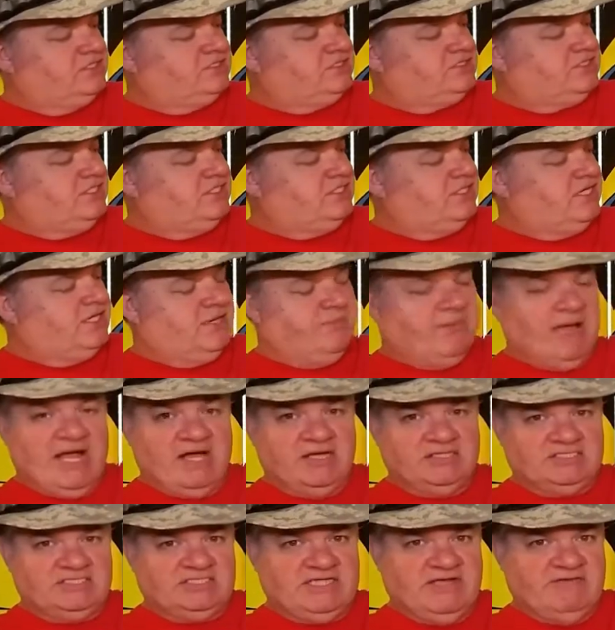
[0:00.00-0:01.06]
It's sitting at
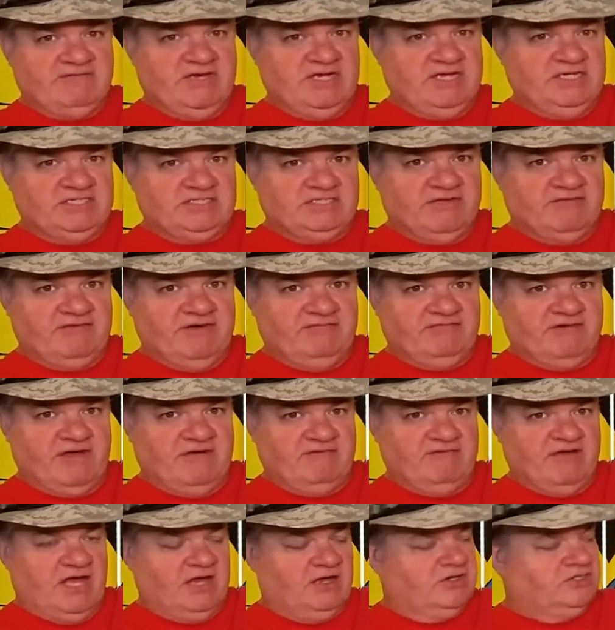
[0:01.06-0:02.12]
about $70 to
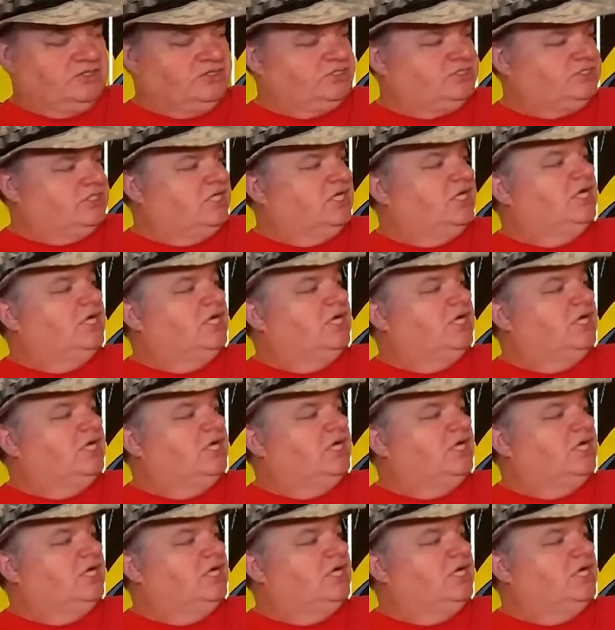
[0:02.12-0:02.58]
$75.